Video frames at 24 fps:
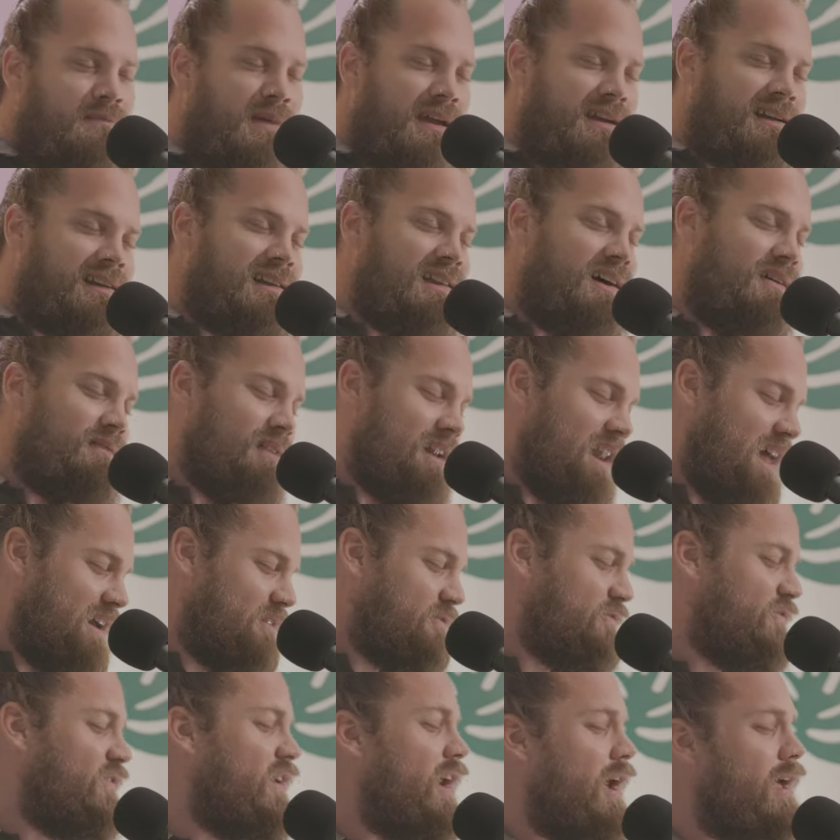Make a love
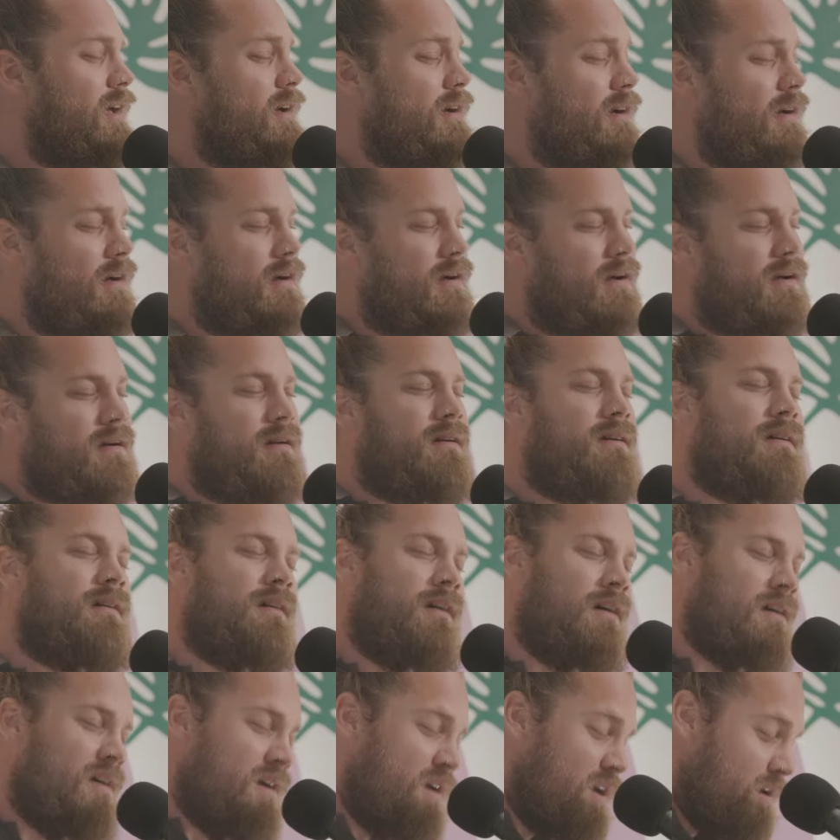like fire,
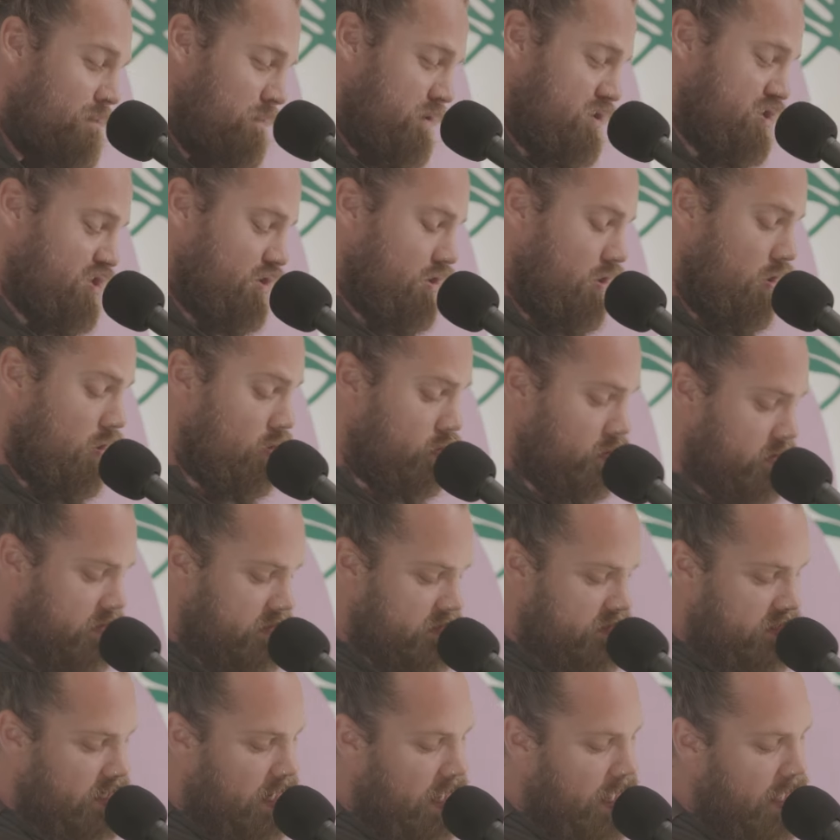but you're cold
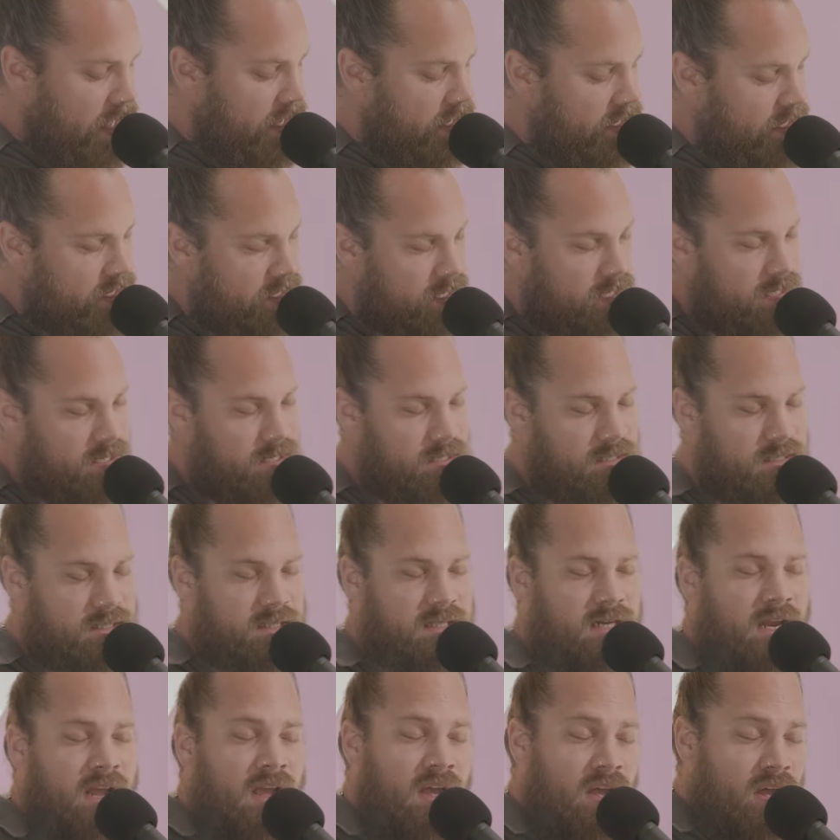as
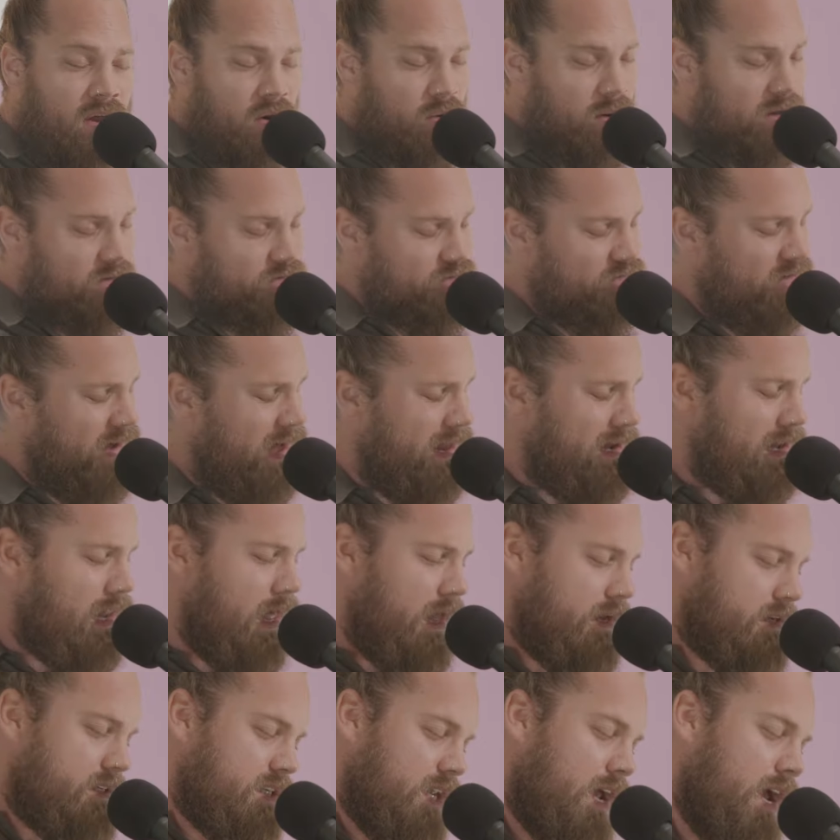ice. We fight
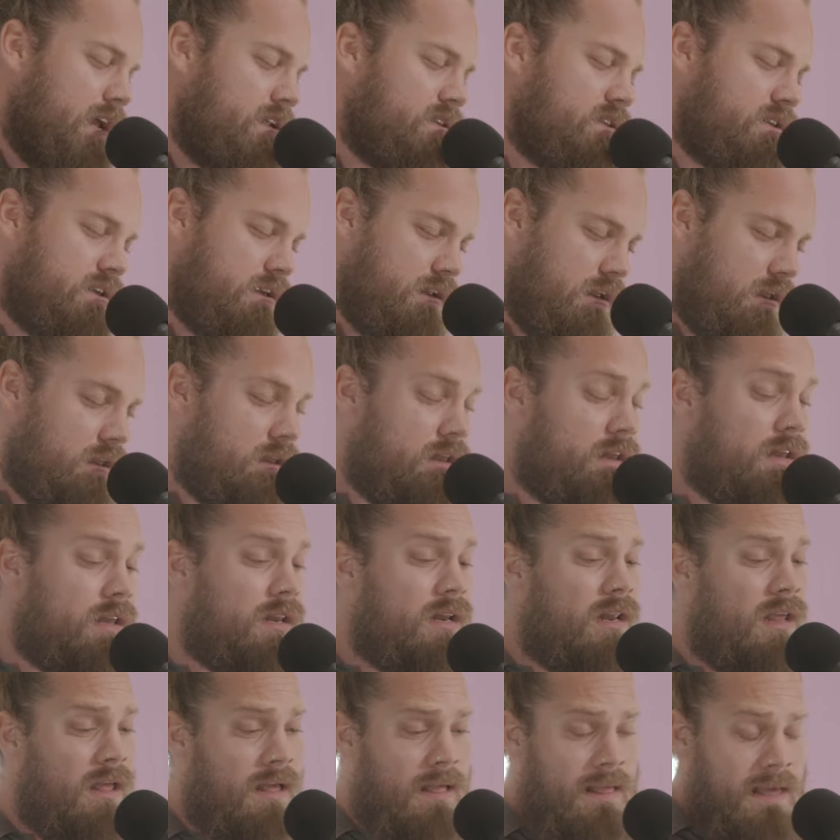like
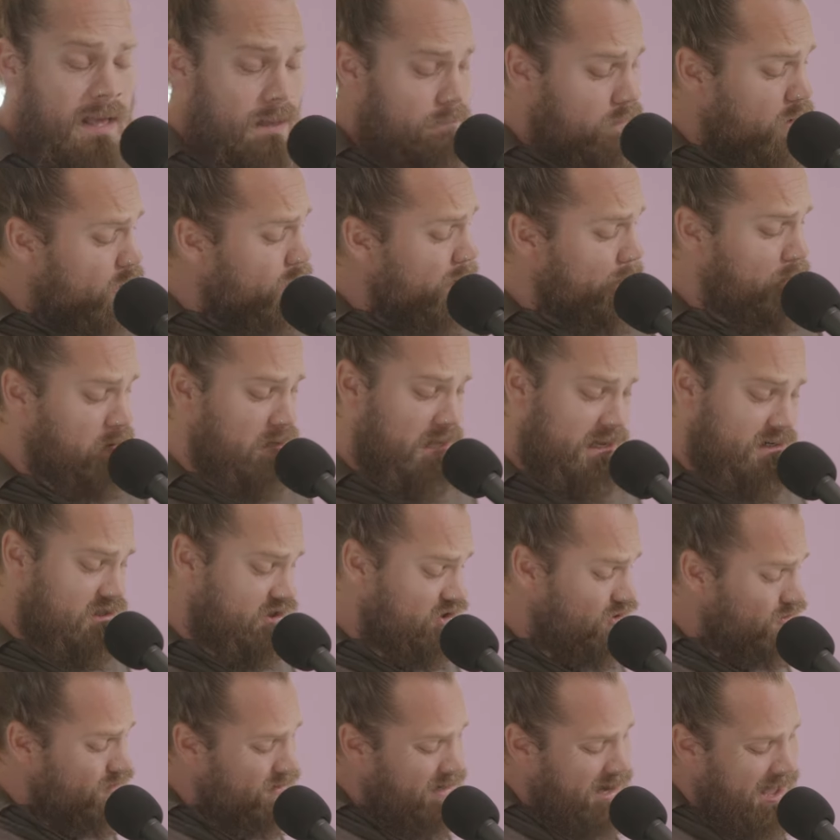Tyson, but we play
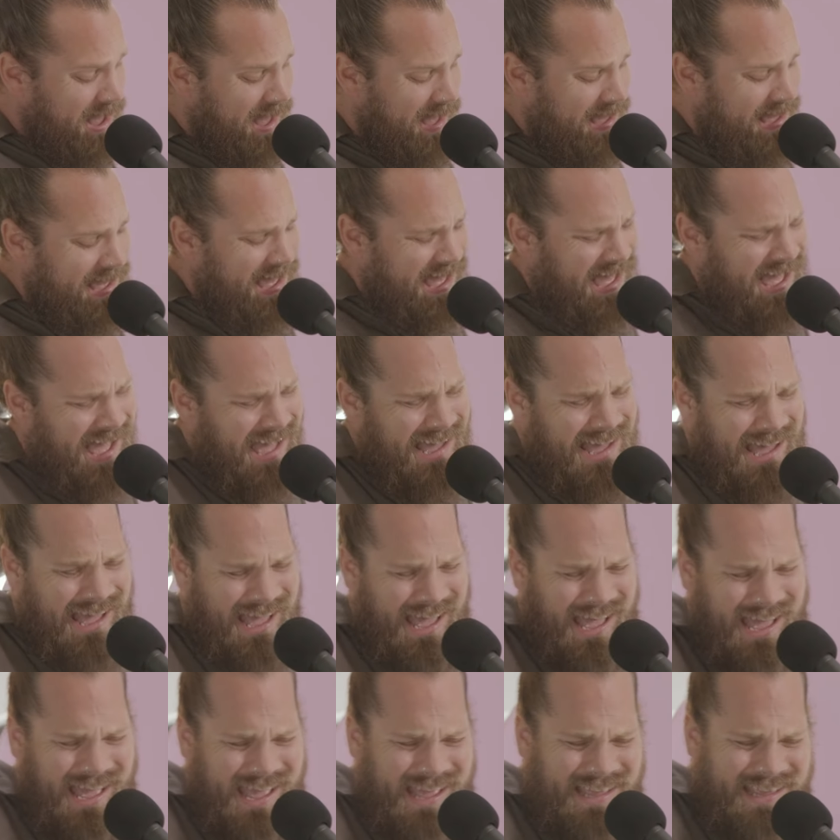so
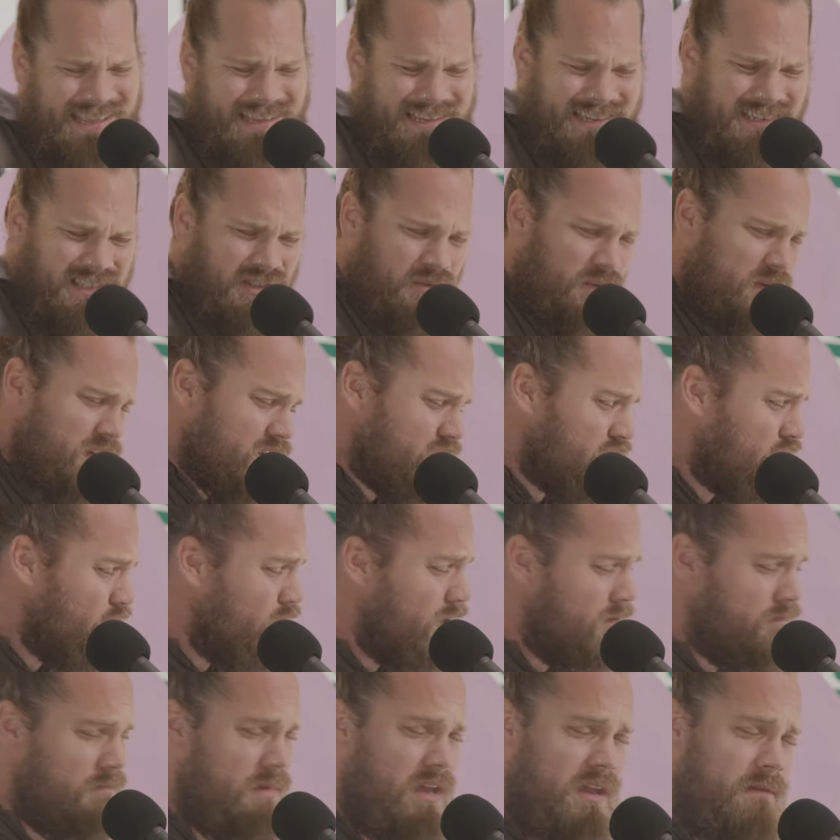nice. When you
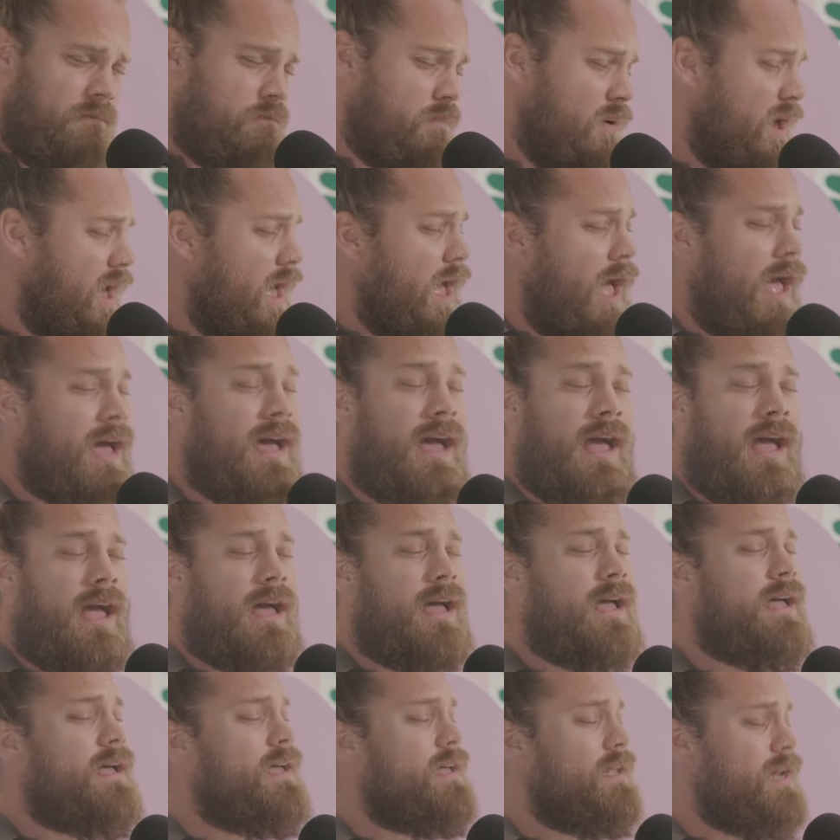treat me
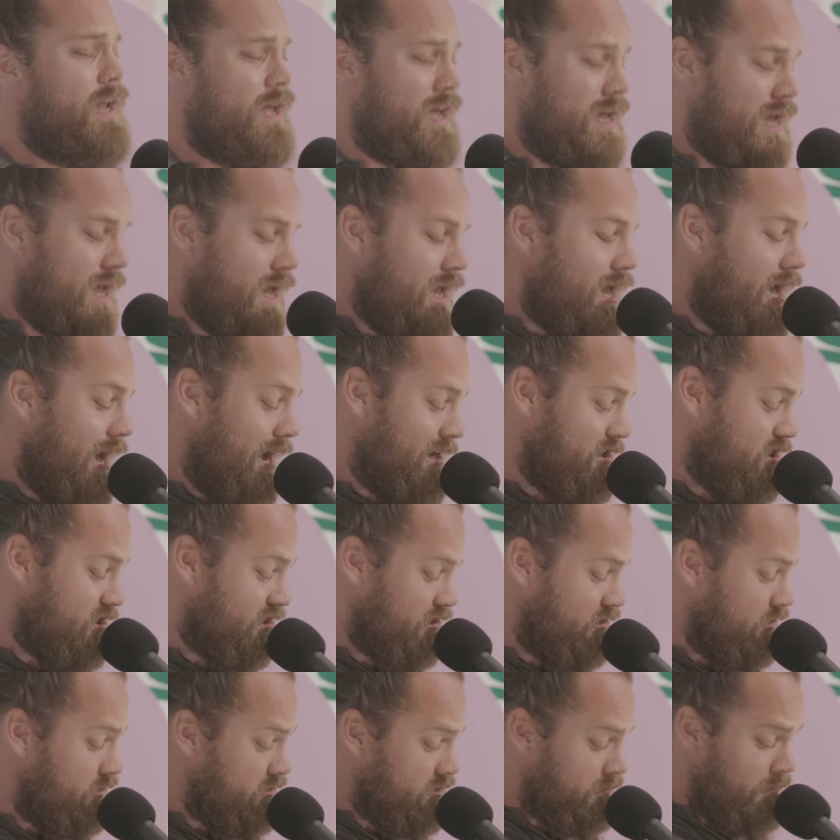bad, I
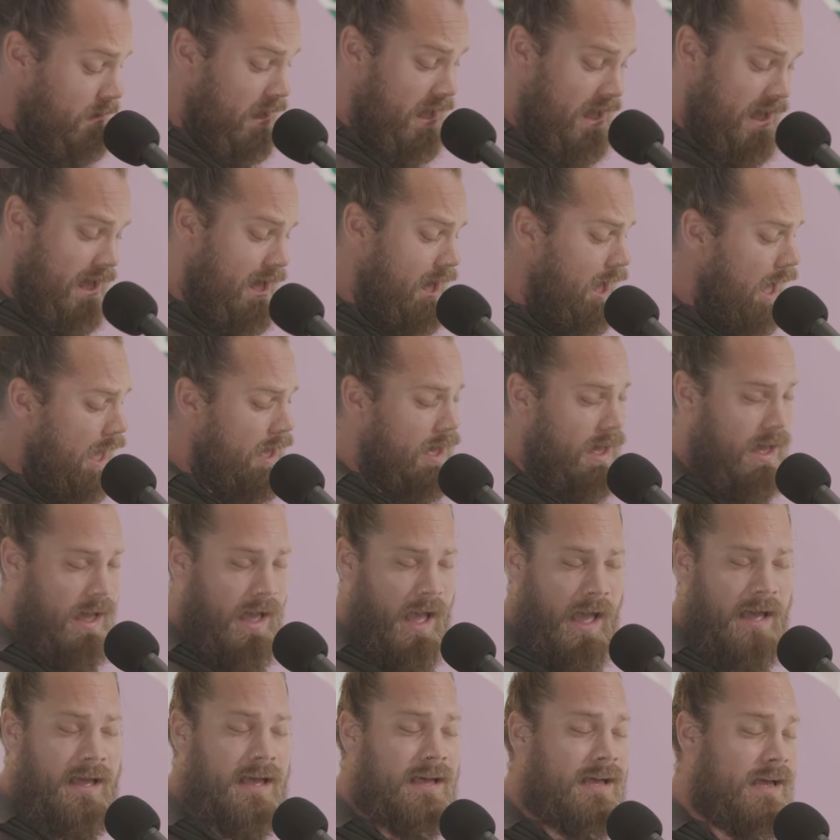just close my
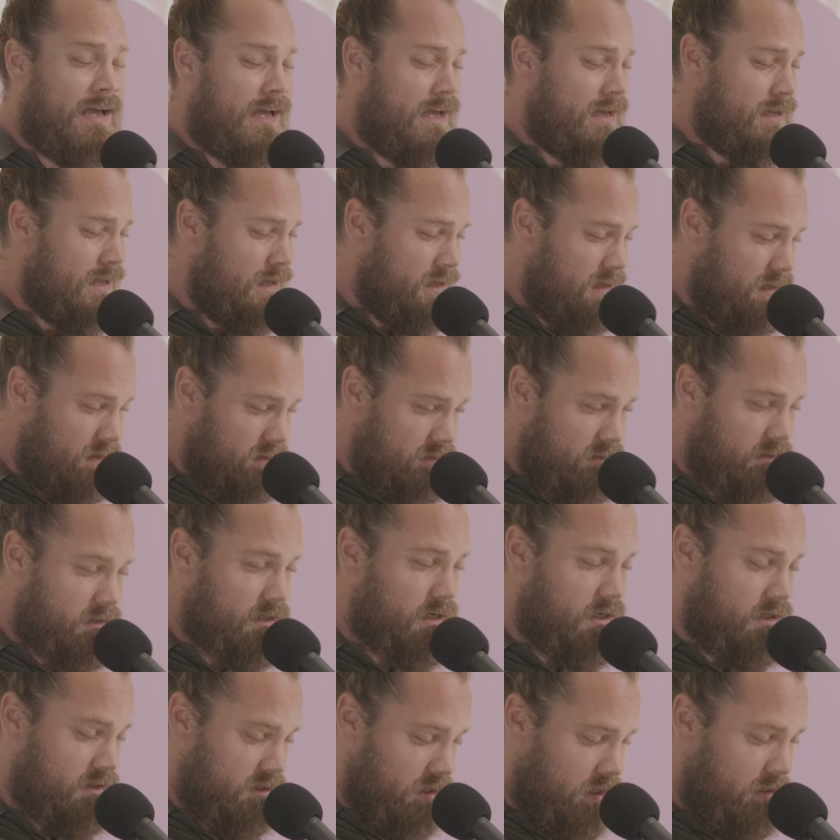eyes,
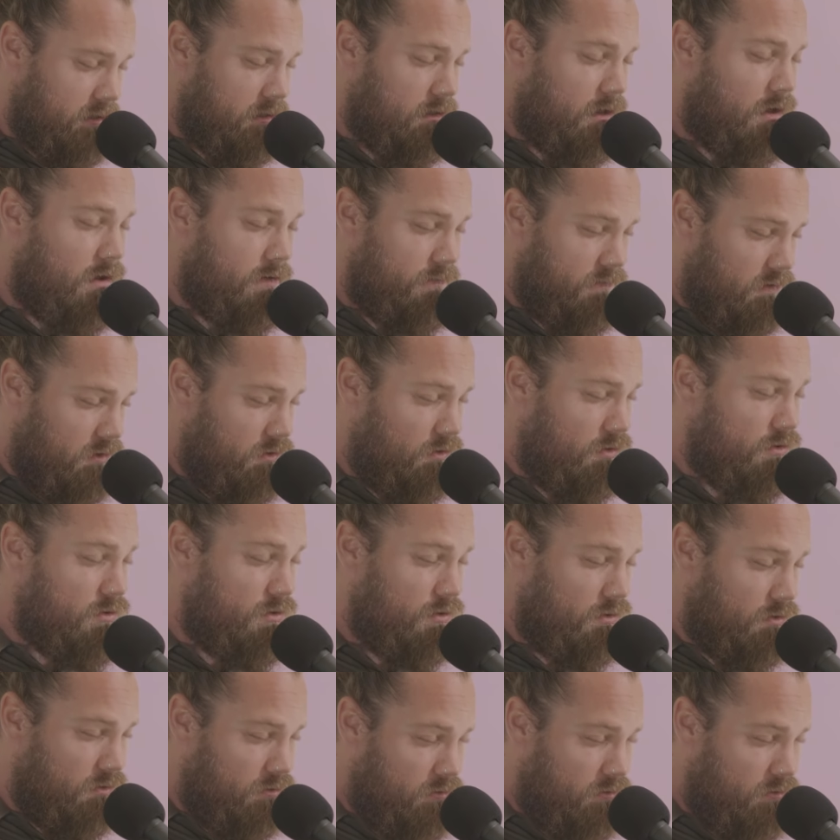'cause I love you